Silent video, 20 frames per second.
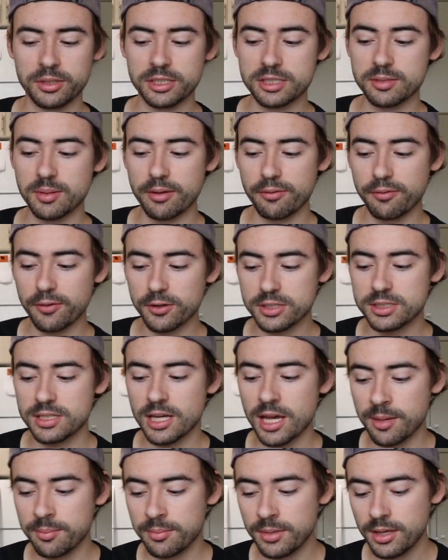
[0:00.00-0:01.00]
This is my first
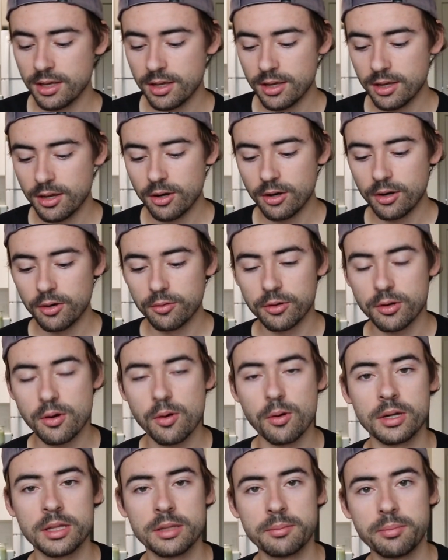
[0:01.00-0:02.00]
time
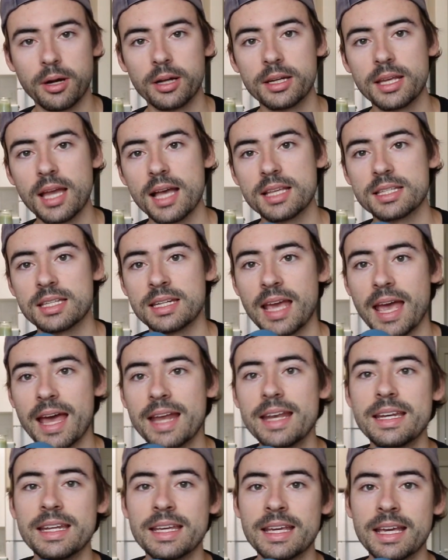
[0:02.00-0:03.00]
recording the podcast and
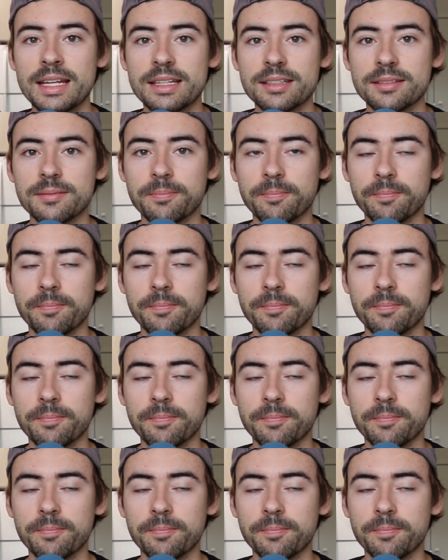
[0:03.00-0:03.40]
editing it.